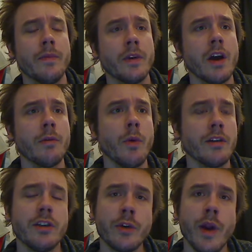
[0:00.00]
The government
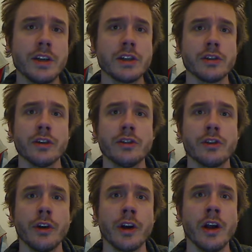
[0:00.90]
wants you to register
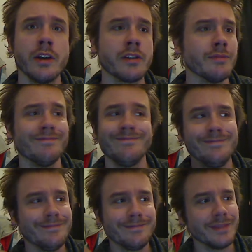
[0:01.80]
so your gun doesn't
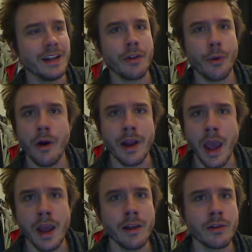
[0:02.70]
get in the wrong
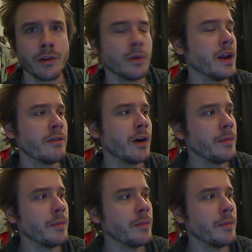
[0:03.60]
hands or whatever.